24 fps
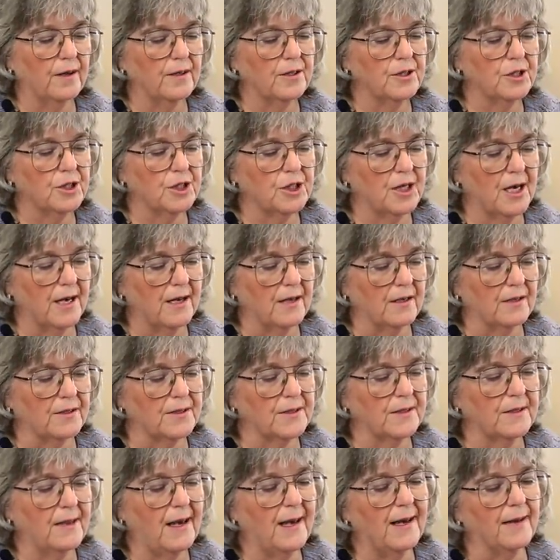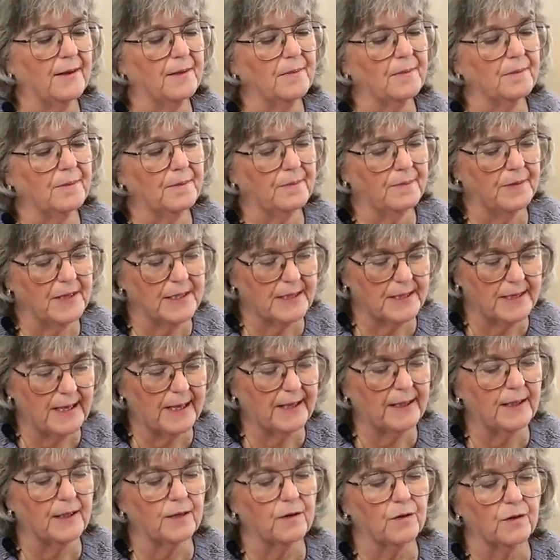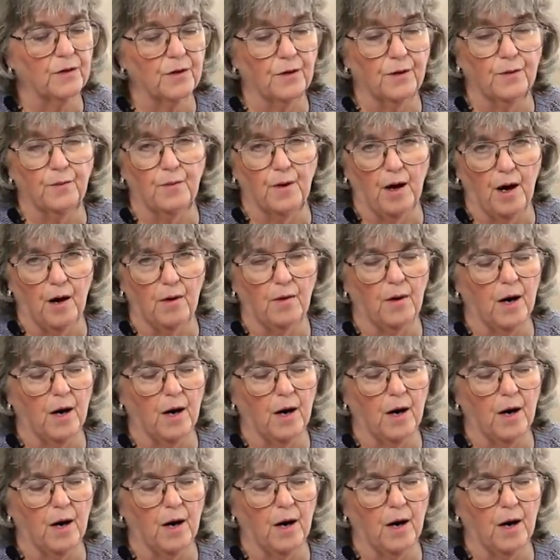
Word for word: shells and the second and third row